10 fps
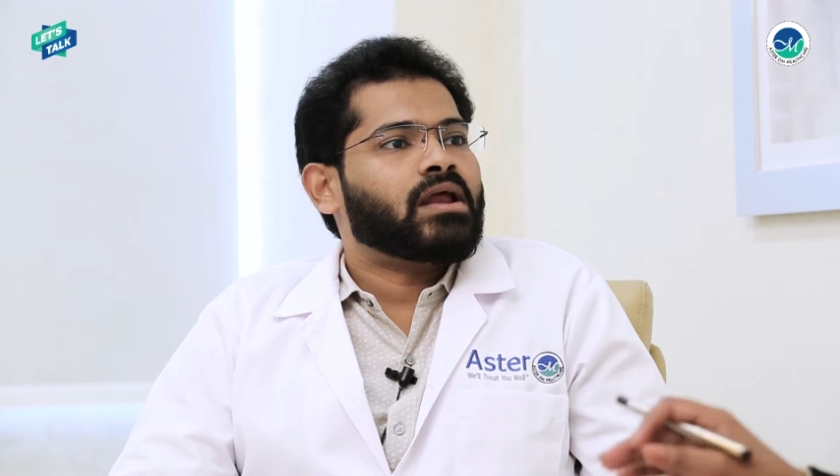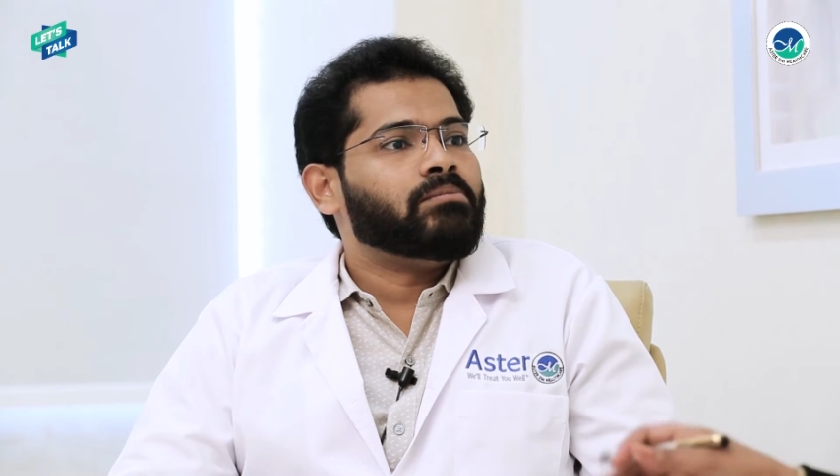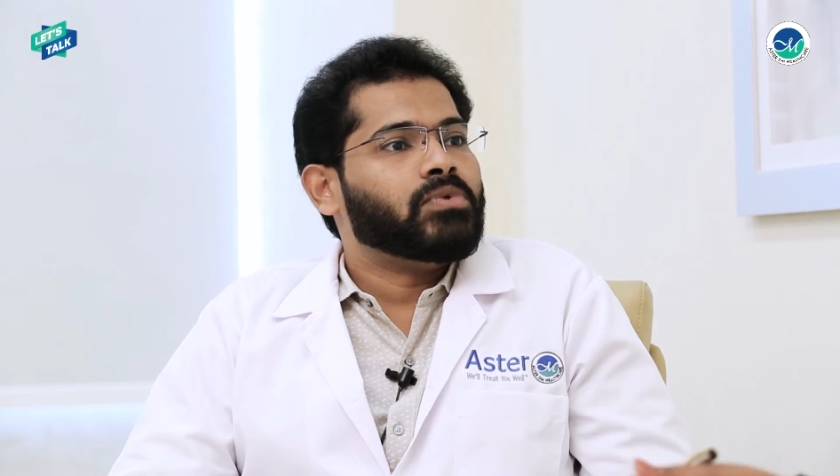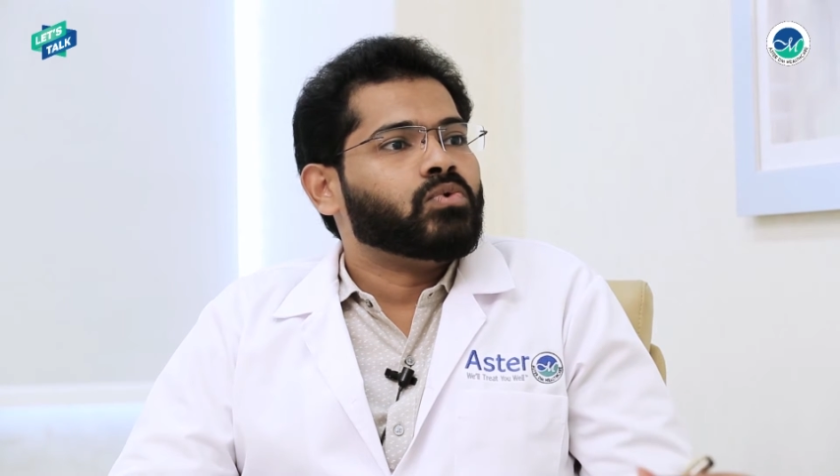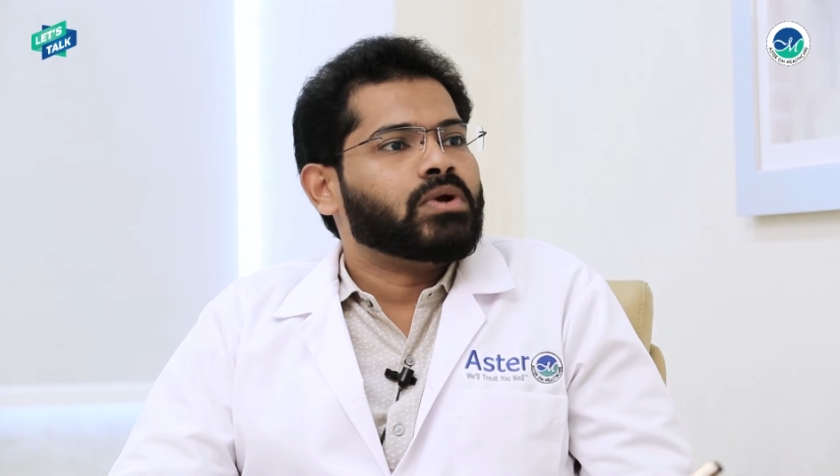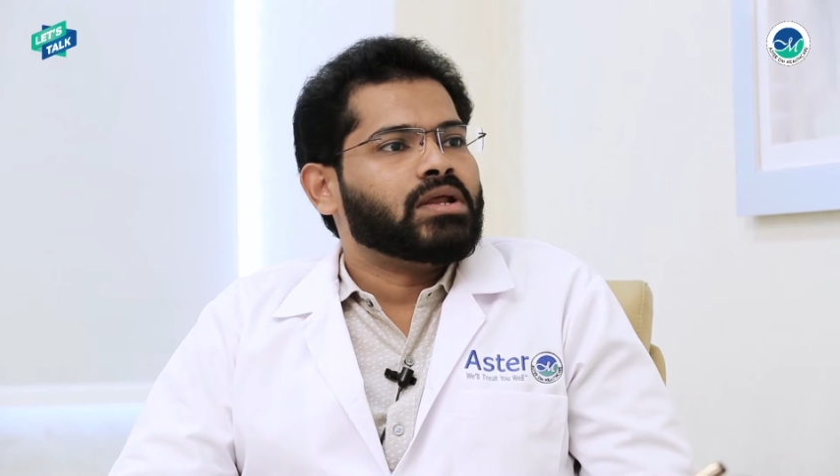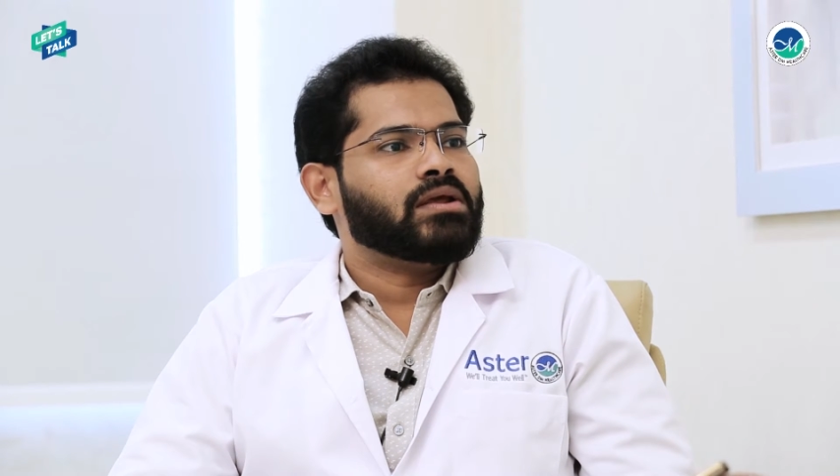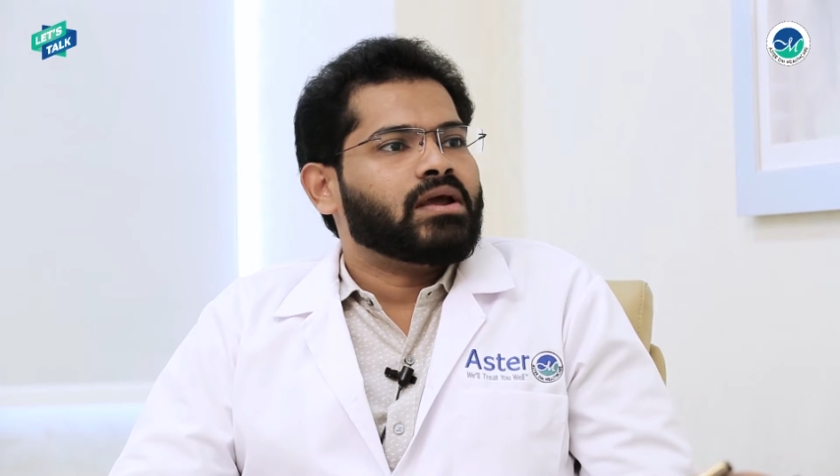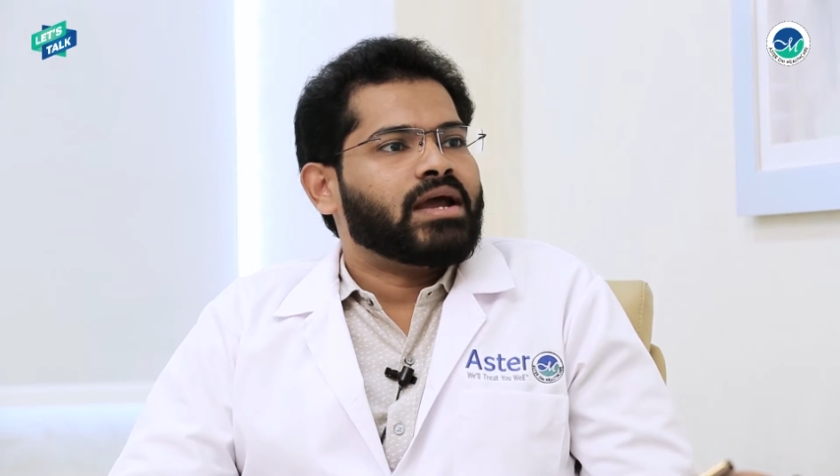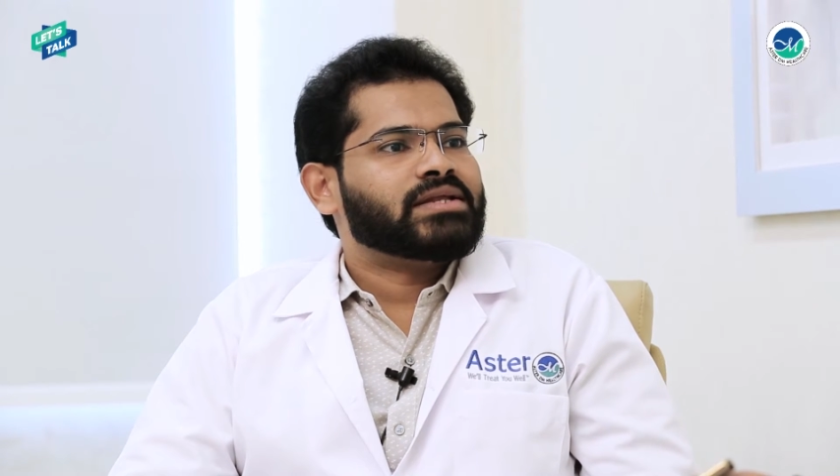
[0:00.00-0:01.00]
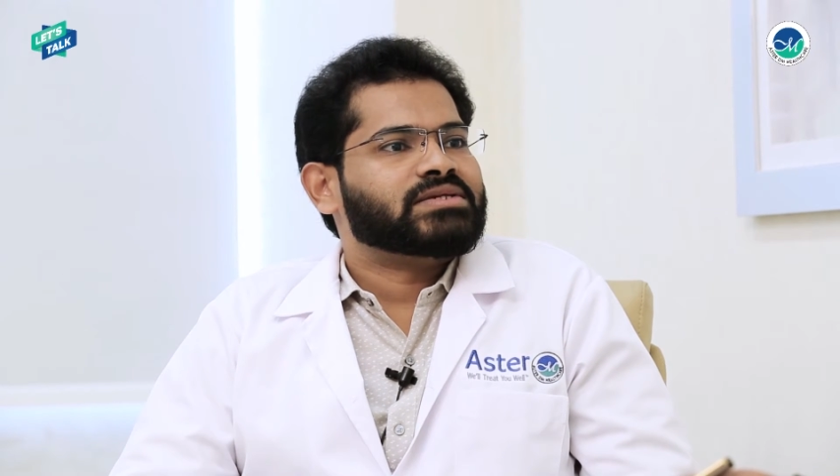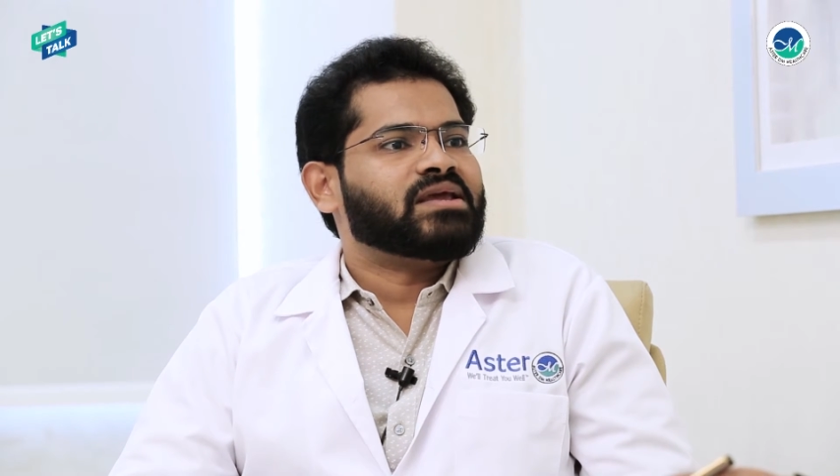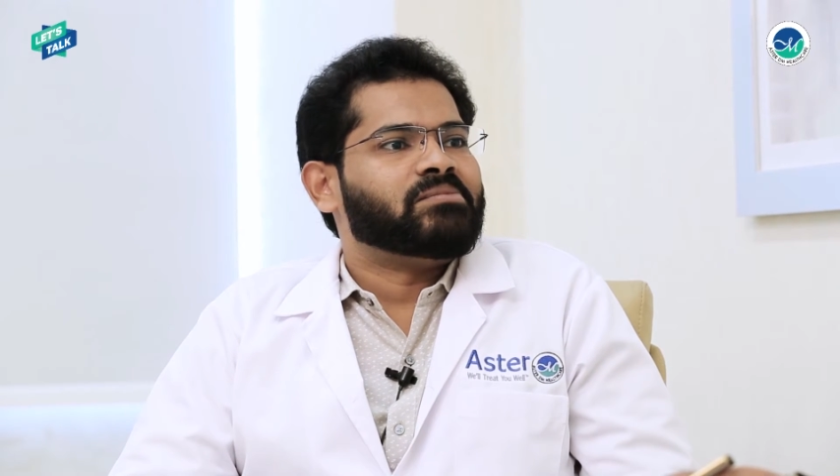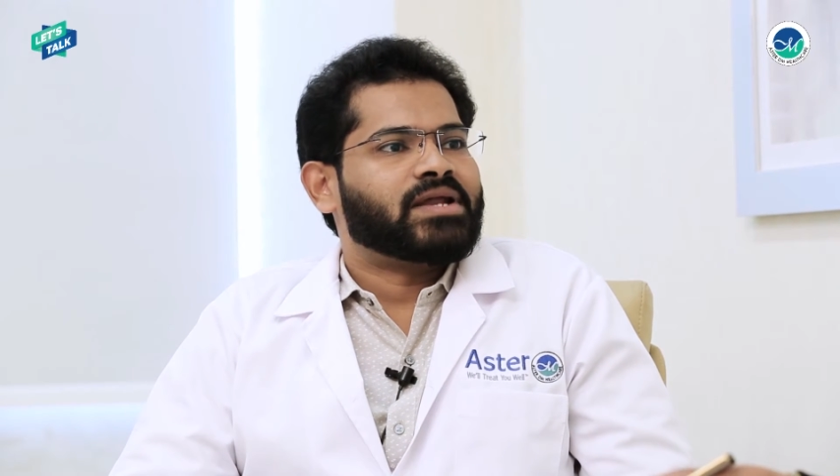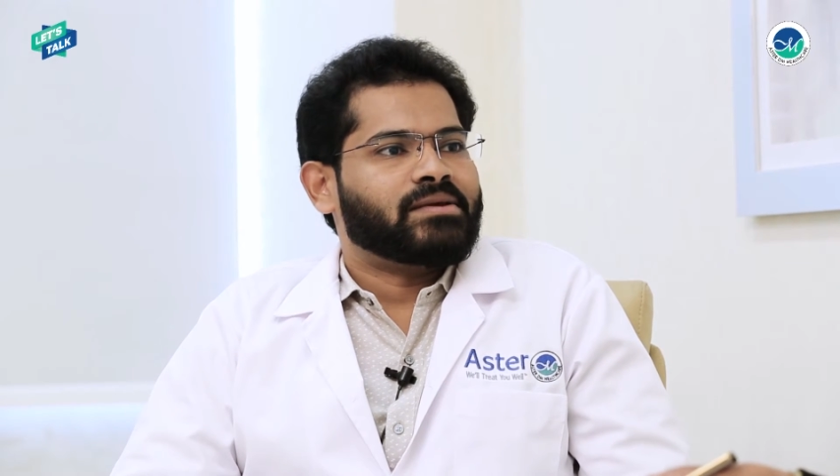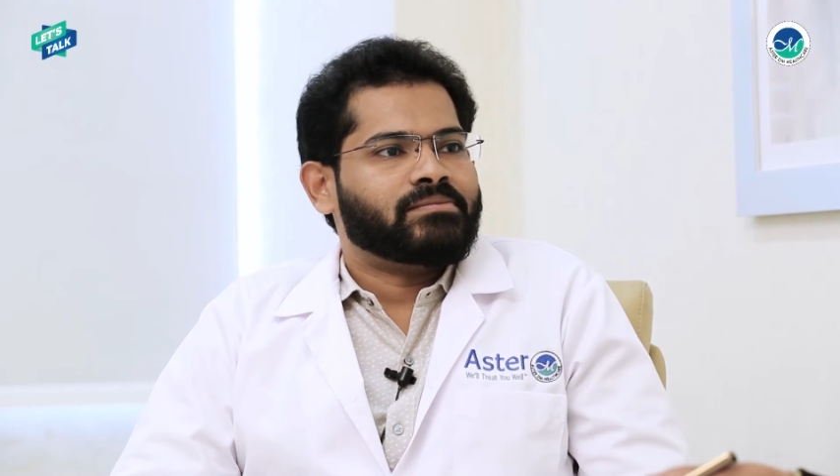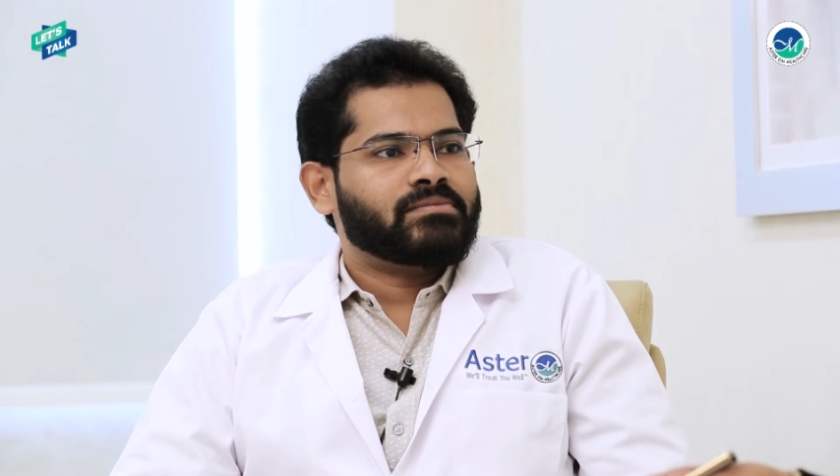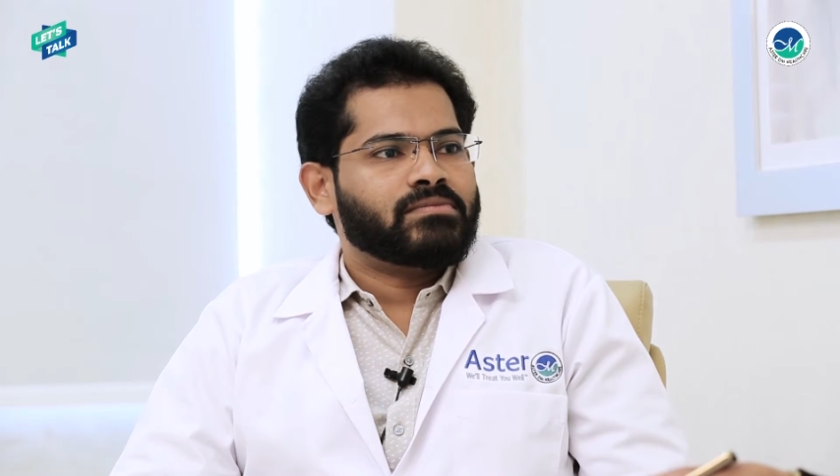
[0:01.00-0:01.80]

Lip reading: and beauty at the same time.